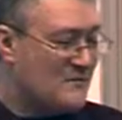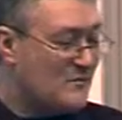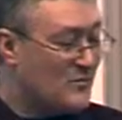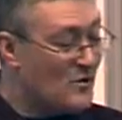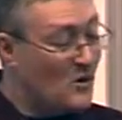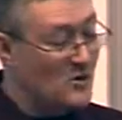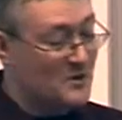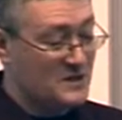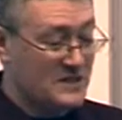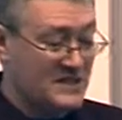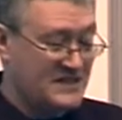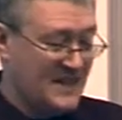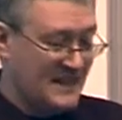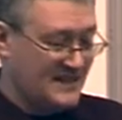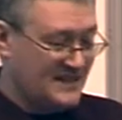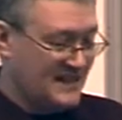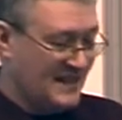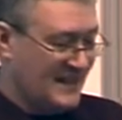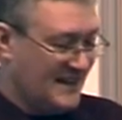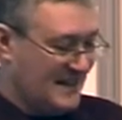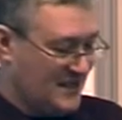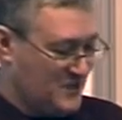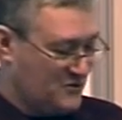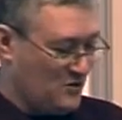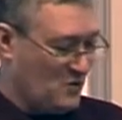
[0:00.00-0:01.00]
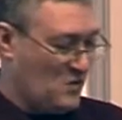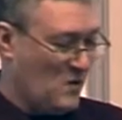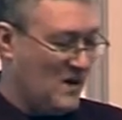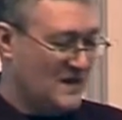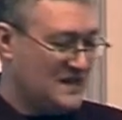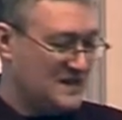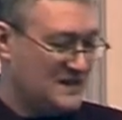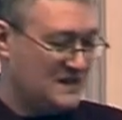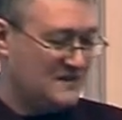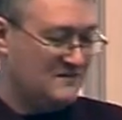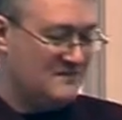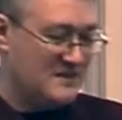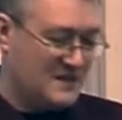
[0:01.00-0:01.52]
proxies that DNS
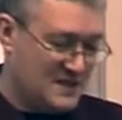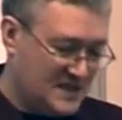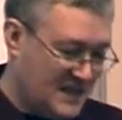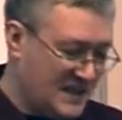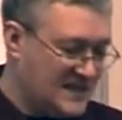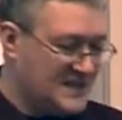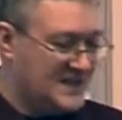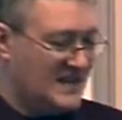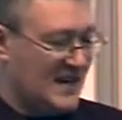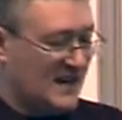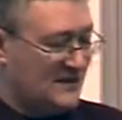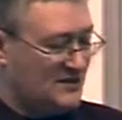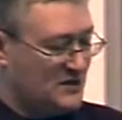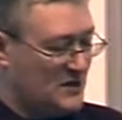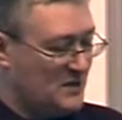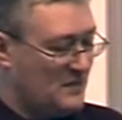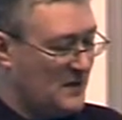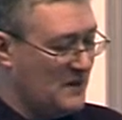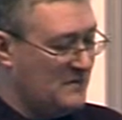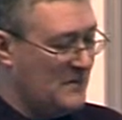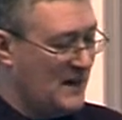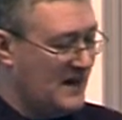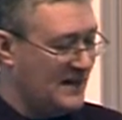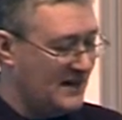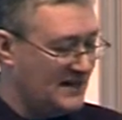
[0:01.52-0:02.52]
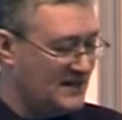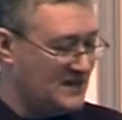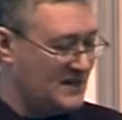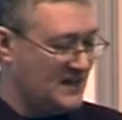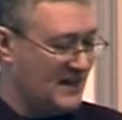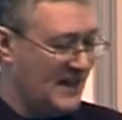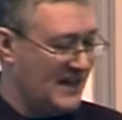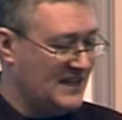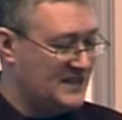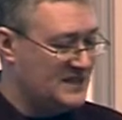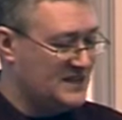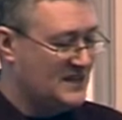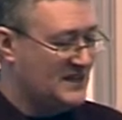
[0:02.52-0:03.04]
request, sends it out to the big bad
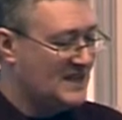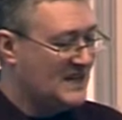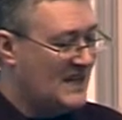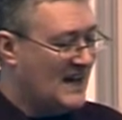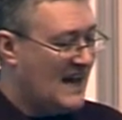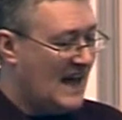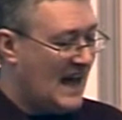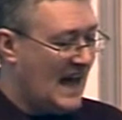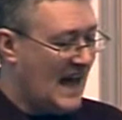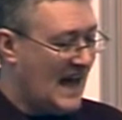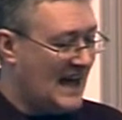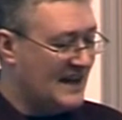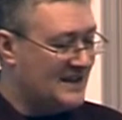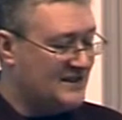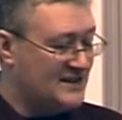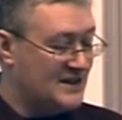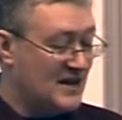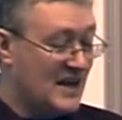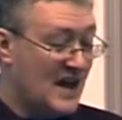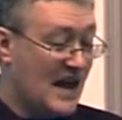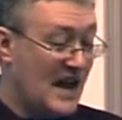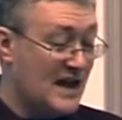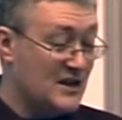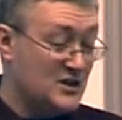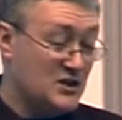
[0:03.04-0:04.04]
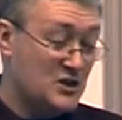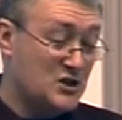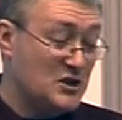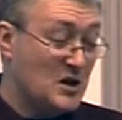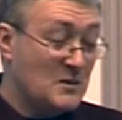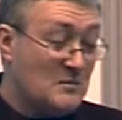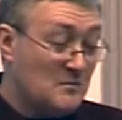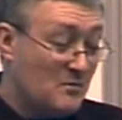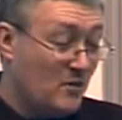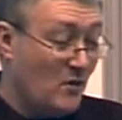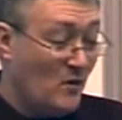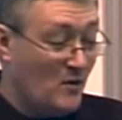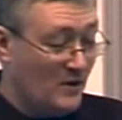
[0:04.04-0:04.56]
internet, and at
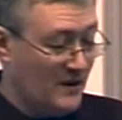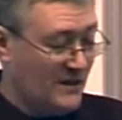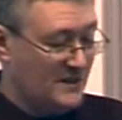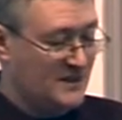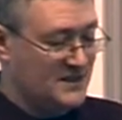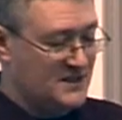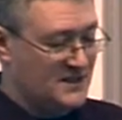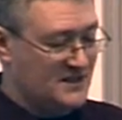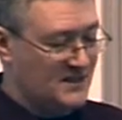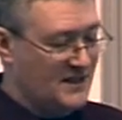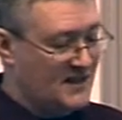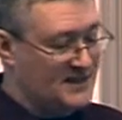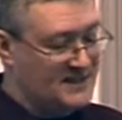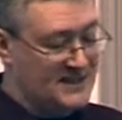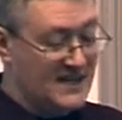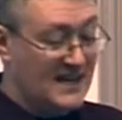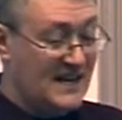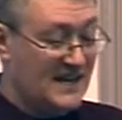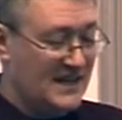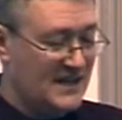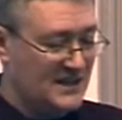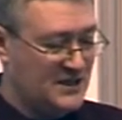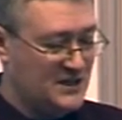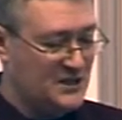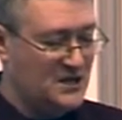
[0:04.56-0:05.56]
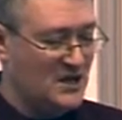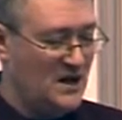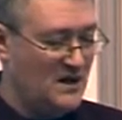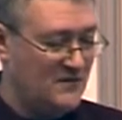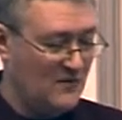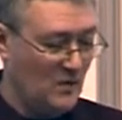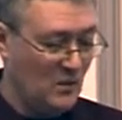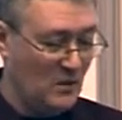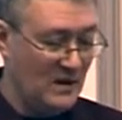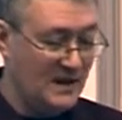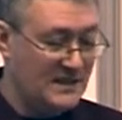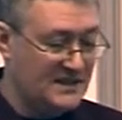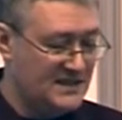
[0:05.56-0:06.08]
some point a DNS
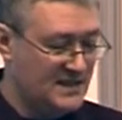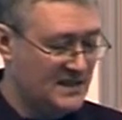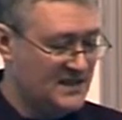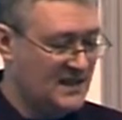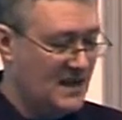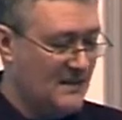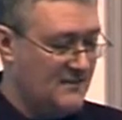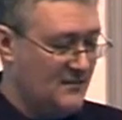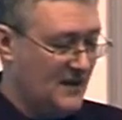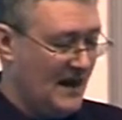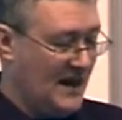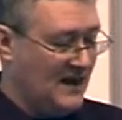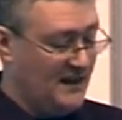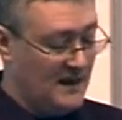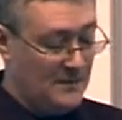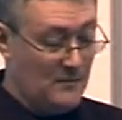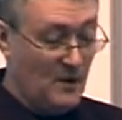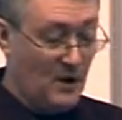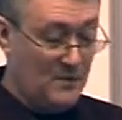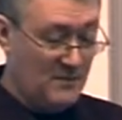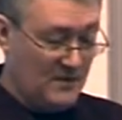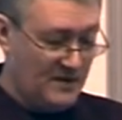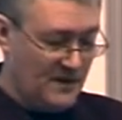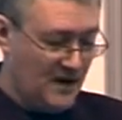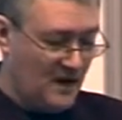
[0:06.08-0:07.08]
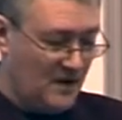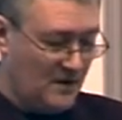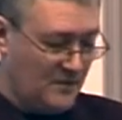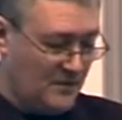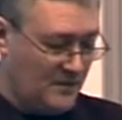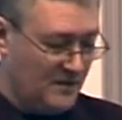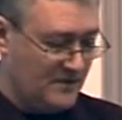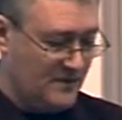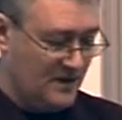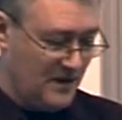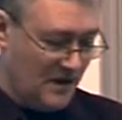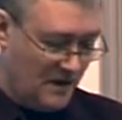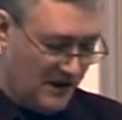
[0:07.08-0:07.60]
server will intercept that. It might be the
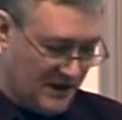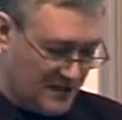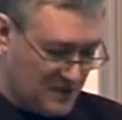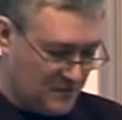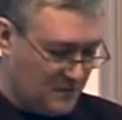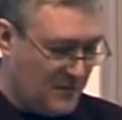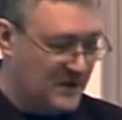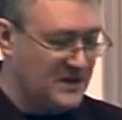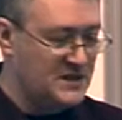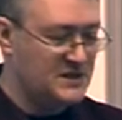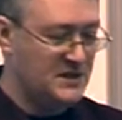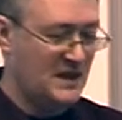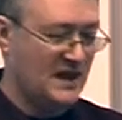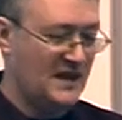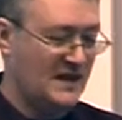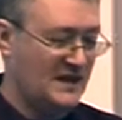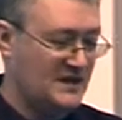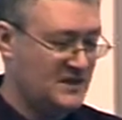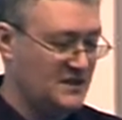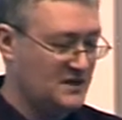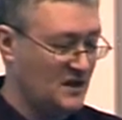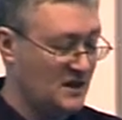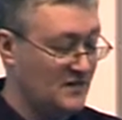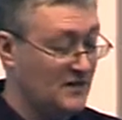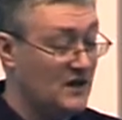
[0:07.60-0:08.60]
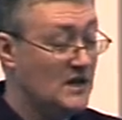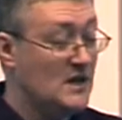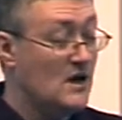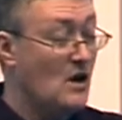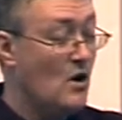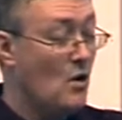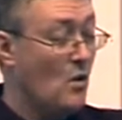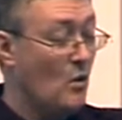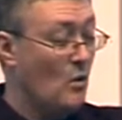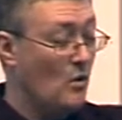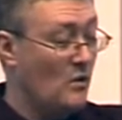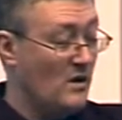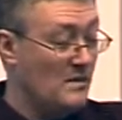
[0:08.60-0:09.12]
ISP's DNS server,
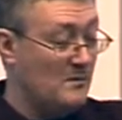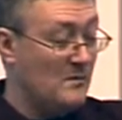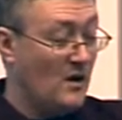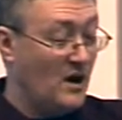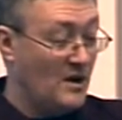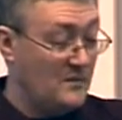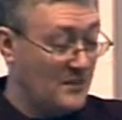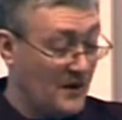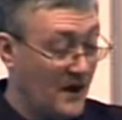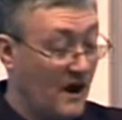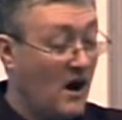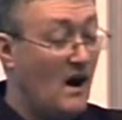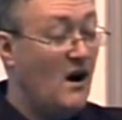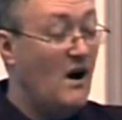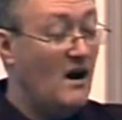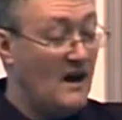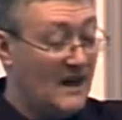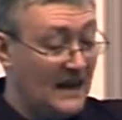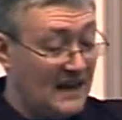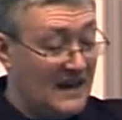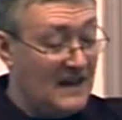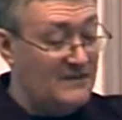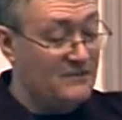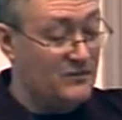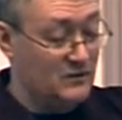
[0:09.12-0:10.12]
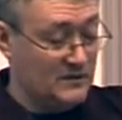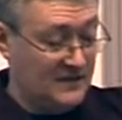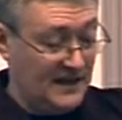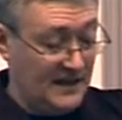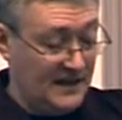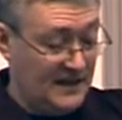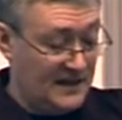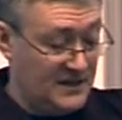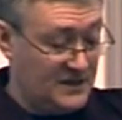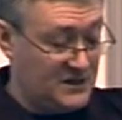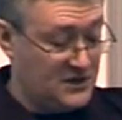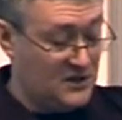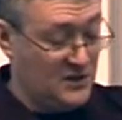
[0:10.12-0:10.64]
or it might be a higher level
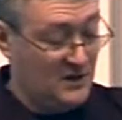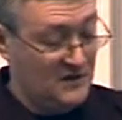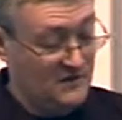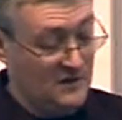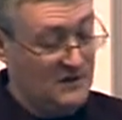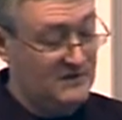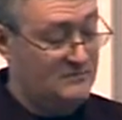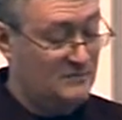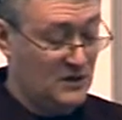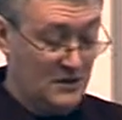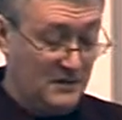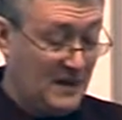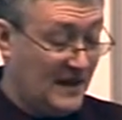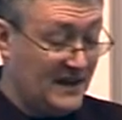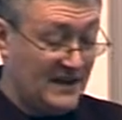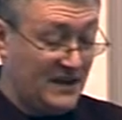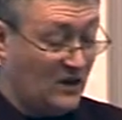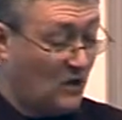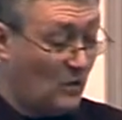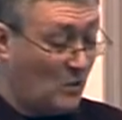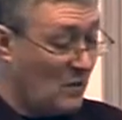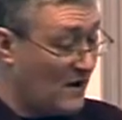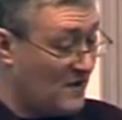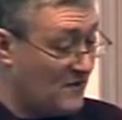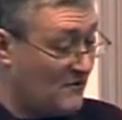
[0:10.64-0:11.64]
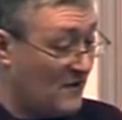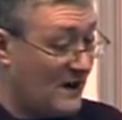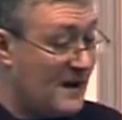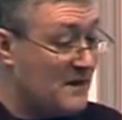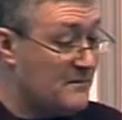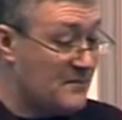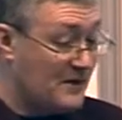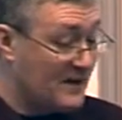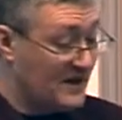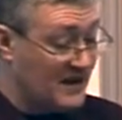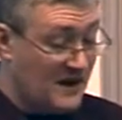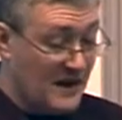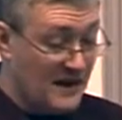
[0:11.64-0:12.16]
DNS server, depending on whether
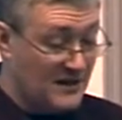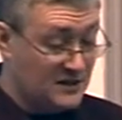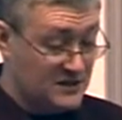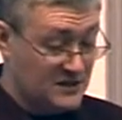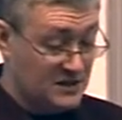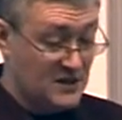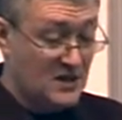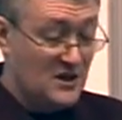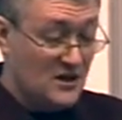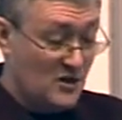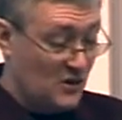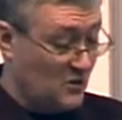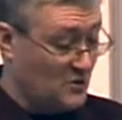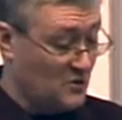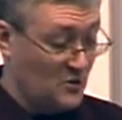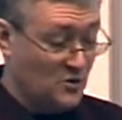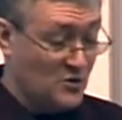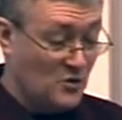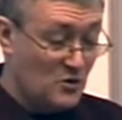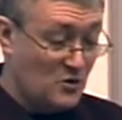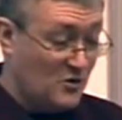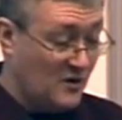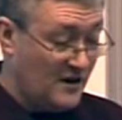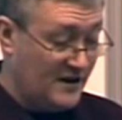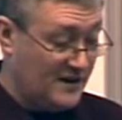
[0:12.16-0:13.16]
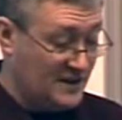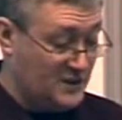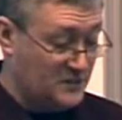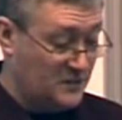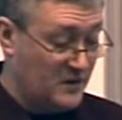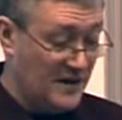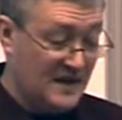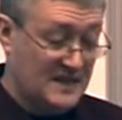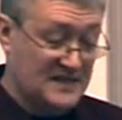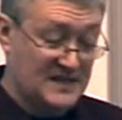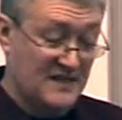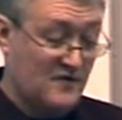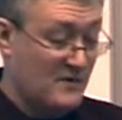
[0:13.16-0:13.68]
anybody else who's on your
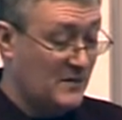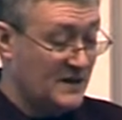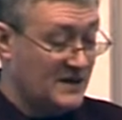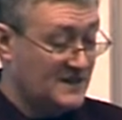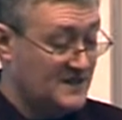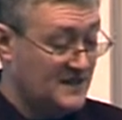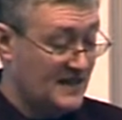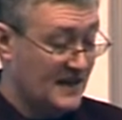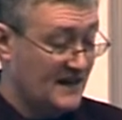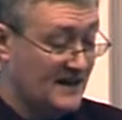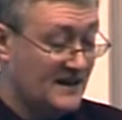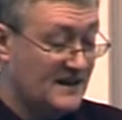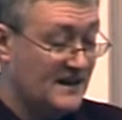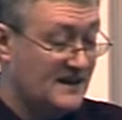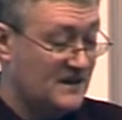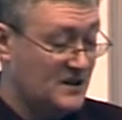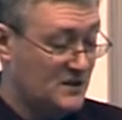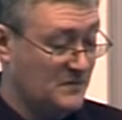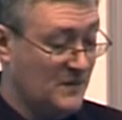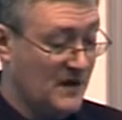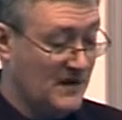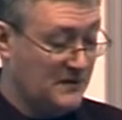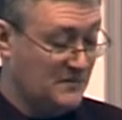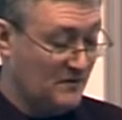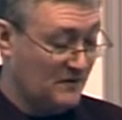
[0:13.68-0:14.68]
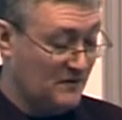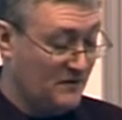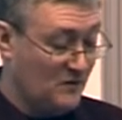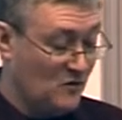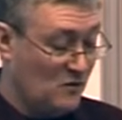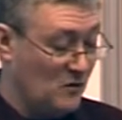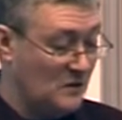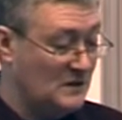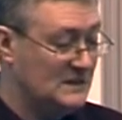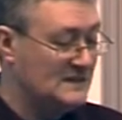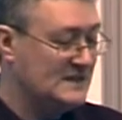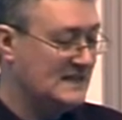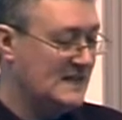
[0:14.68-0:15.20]
ISP has ever been to that domain
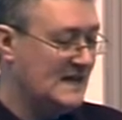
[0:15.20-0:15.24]
before.